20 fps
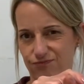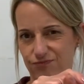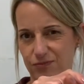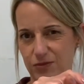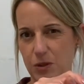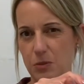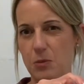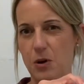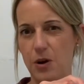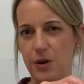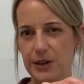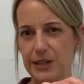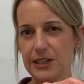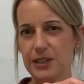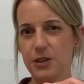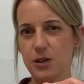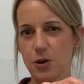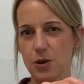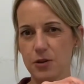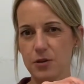Tomorrow I need to
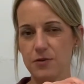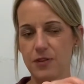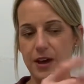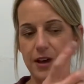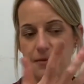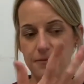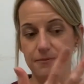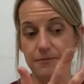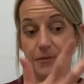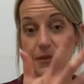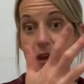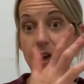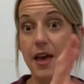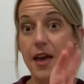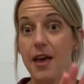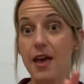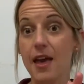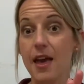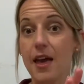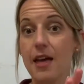go to the vet.
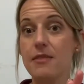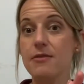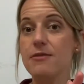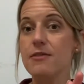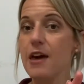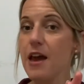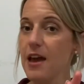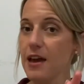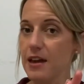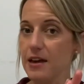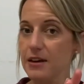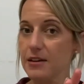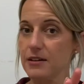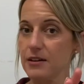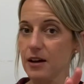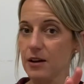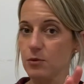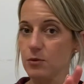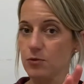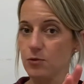And then
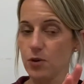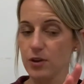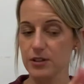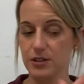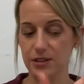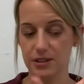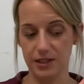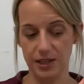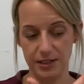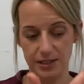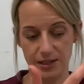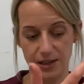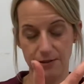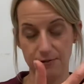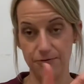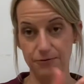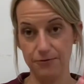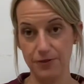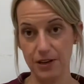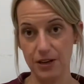I would voice because I sign
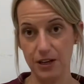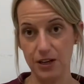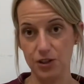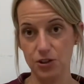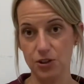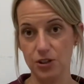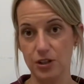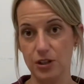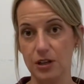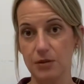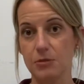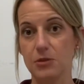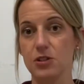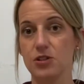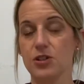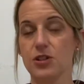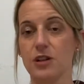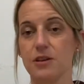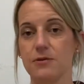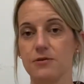finish and then I'm going to
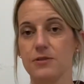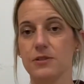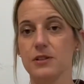shift.